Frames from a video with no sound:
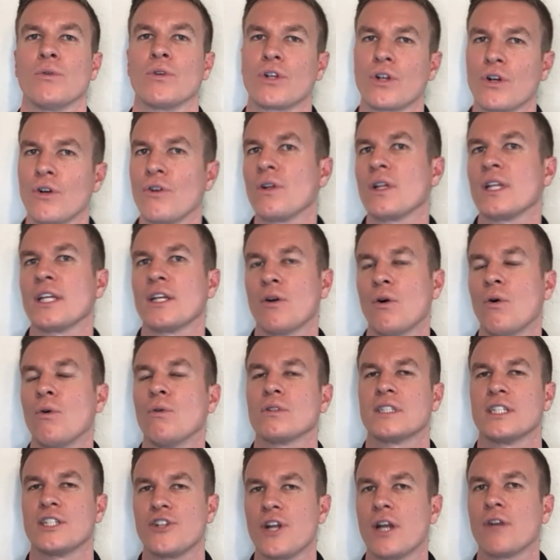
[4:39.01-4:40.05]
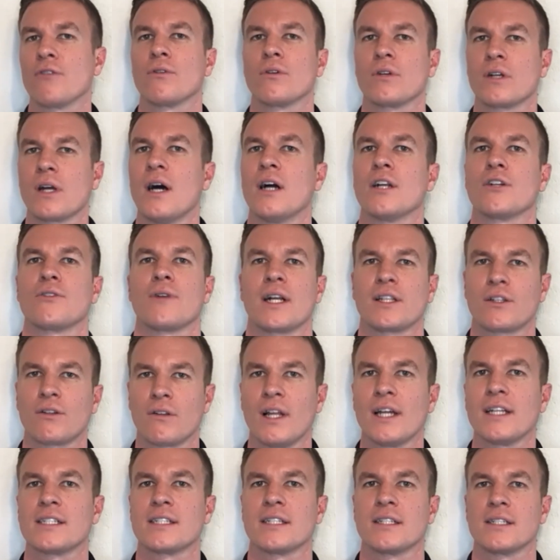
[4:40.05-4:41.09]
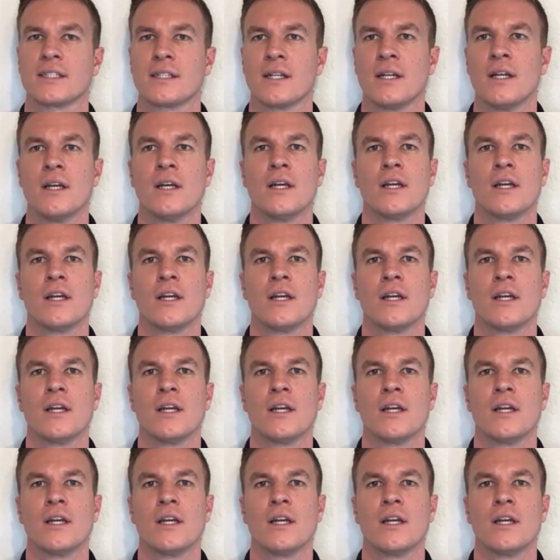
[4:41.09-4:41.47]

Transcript: currently holds a general contractor license.